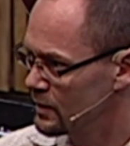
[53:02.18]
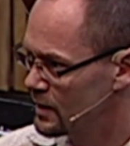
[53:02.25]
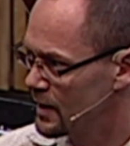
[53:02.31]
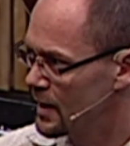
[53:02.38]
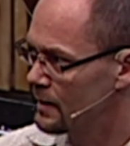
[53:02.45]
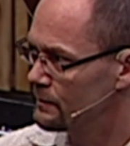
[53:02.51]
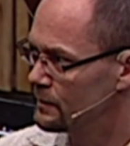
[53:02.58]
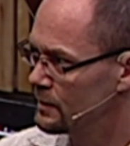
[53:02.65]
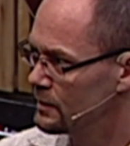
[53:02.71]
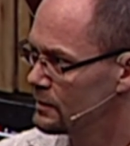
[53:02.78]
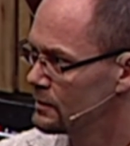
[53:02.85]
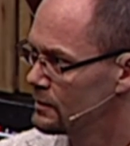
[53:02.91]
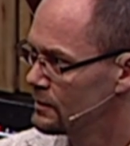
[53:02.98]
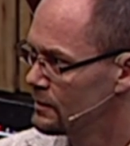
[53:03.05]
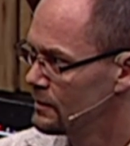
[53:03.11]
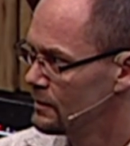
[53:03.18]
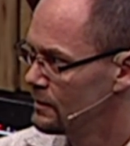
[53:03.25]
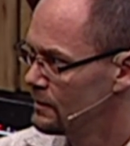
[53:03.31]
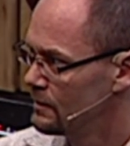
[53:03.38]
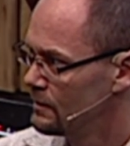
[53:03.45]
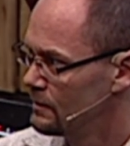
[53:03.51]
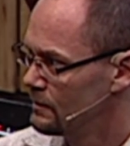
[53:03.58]
and happy,
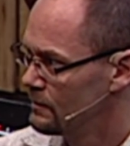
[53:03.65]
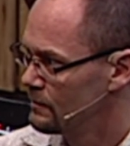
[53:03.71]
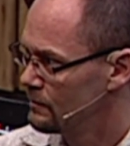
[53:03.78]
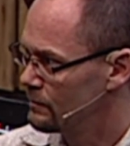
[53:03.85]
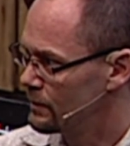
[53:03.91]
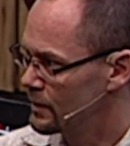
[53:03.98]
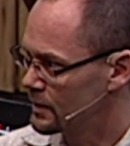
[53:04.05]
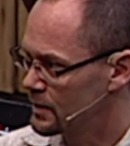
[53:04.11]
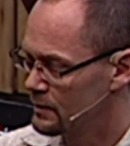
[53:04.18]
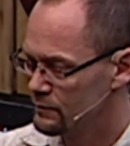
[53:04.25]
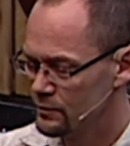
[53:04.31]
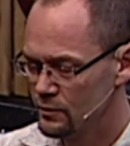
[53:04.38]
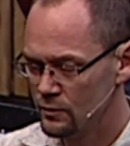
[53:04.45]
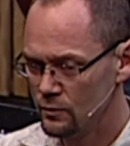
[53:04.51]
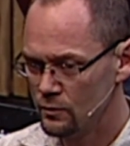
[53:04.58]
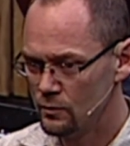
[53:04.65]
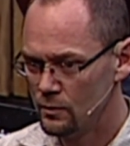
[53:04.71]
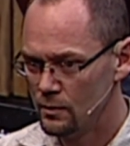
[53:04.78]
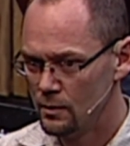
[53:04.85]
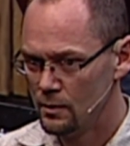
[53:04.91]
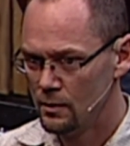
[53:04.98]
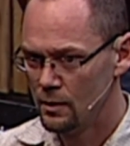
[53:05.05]
but it gives you
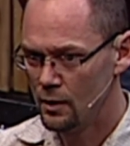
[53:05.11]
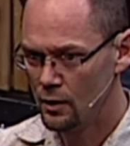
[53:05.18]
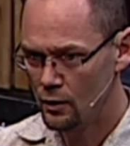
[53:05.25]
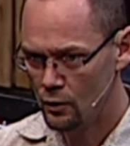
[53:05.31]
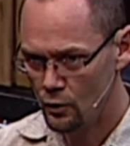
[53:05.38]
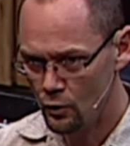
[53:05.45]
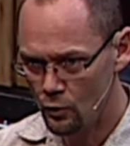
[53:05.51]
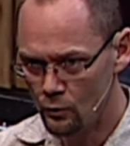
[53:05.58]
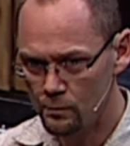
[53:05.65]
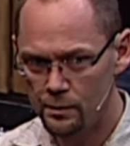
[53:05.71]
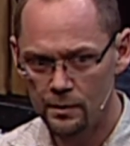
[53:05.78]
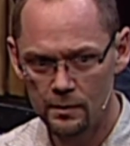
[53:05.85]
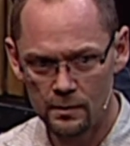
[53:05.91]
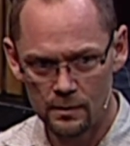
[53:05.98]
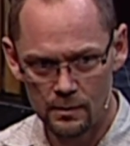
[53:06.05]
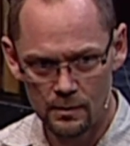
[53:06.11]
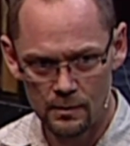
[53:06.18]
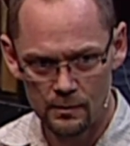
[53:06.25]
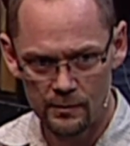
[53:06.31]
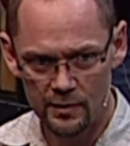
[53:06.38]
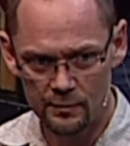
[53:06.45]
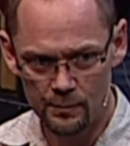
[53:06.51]
a hope
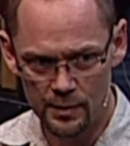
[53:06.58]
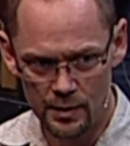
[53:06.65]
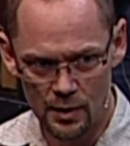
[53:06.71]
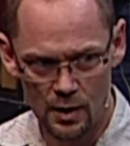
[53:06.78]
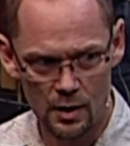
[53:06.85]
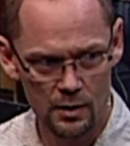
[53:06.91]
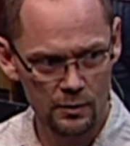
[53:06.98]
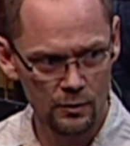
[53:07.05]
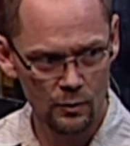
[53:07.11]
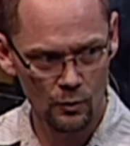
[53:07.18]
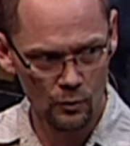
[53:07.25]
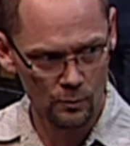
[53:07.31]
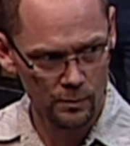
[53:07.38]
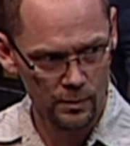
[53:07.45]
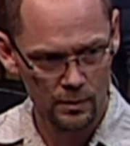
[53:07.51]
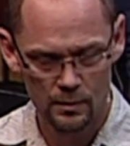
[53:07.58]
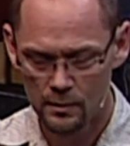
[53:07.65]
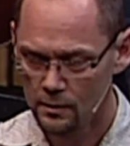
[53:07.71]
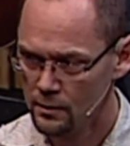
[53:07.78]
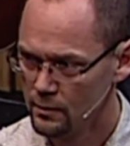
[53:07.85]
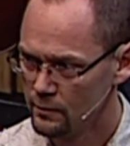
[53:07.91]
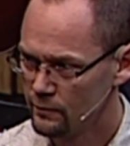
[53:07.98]
that's beyond hope
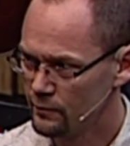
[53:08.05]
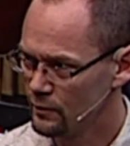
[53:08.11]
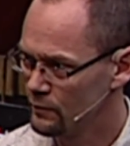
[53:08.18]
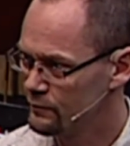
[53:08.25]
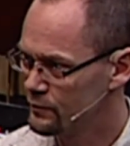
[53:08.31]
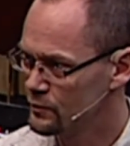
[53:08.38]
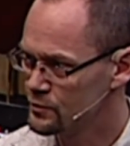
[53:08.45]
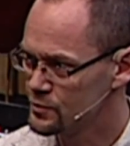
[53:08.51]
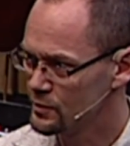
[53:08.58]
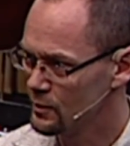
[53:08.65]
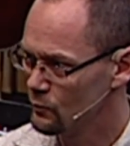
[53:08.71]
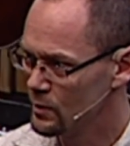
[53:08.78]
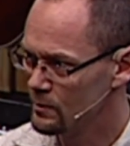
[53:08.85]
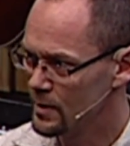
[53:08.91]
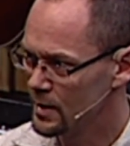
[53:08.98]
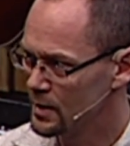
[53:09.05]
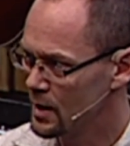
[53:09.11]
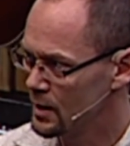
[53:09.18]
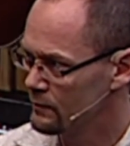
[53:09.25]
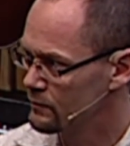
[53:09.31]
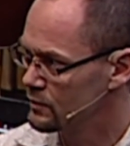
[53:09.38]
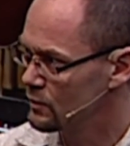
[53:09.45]
for a future that we may
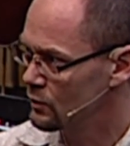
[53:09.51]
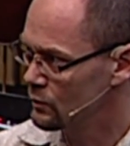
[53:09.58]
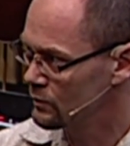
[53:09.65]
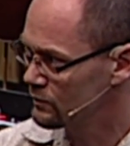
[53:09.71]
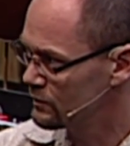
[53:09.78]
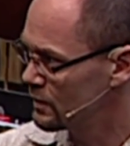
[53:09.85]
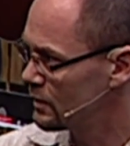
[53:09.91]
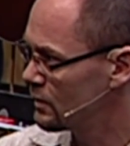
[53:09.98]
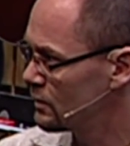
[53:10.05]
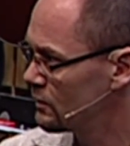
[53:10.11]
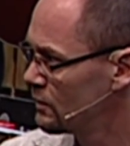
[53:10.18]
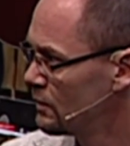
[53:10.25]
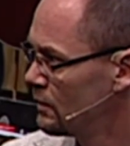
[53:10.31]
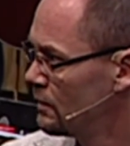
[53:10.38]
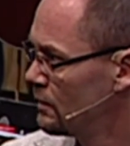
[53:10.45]
not even know is there.